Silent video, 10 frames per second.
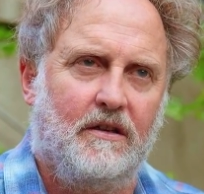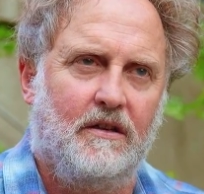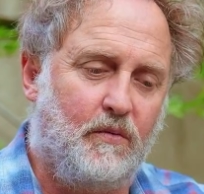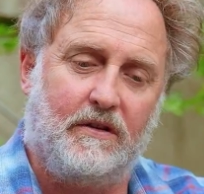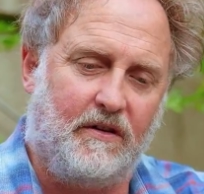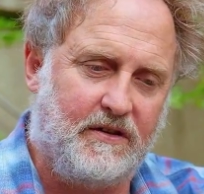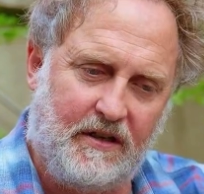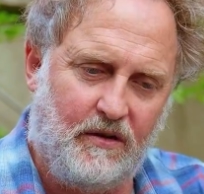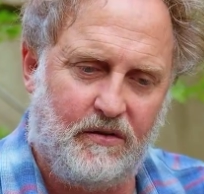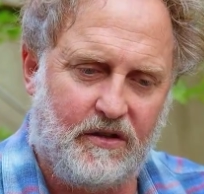It will
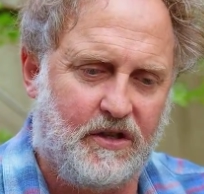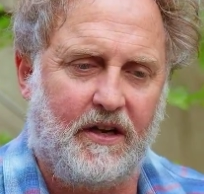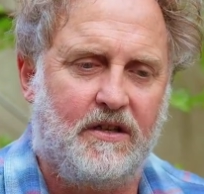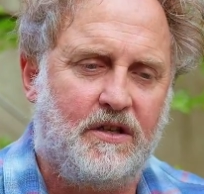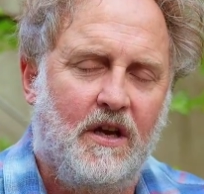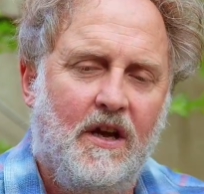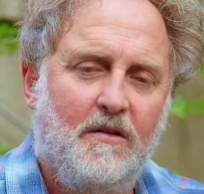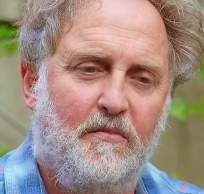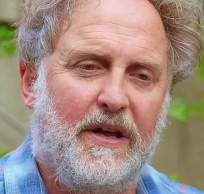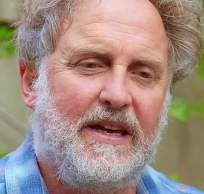continue to change,
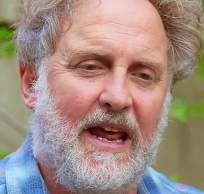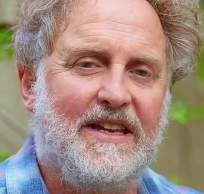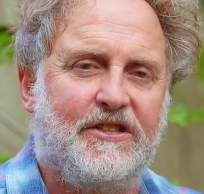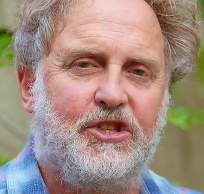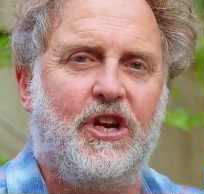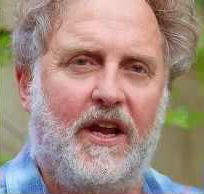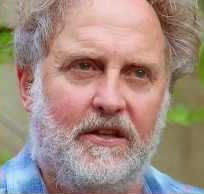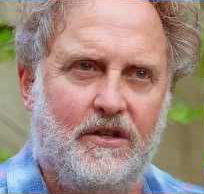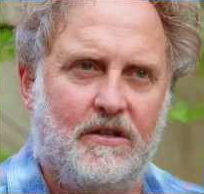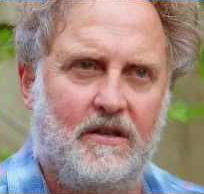but it has
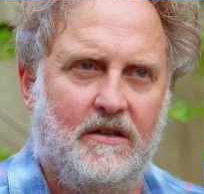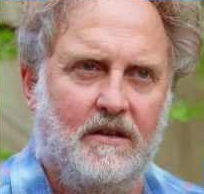changed.